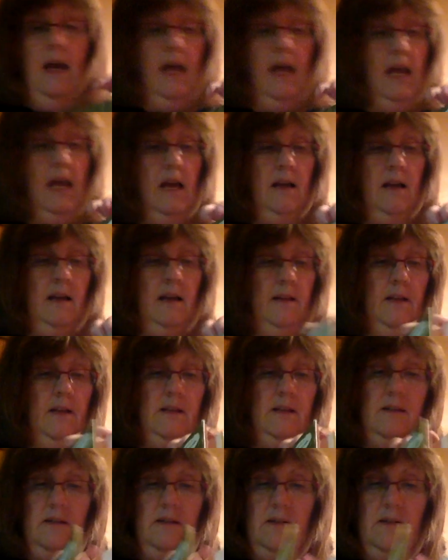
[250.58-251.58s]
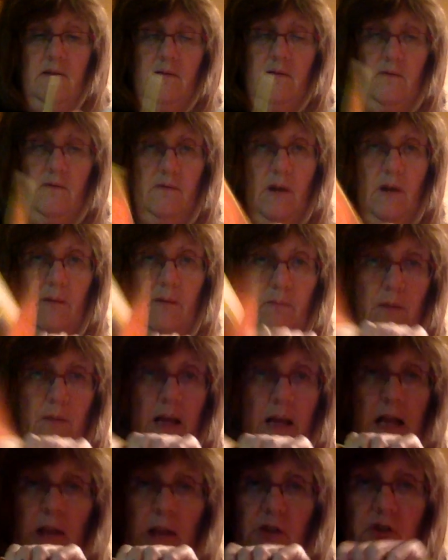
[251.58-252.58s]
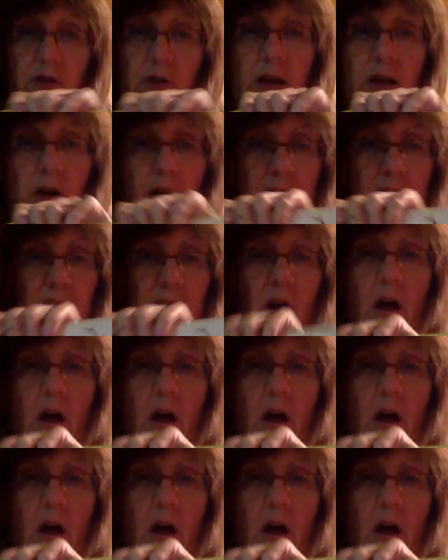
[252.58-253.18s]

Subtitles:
and this is, an illustrator has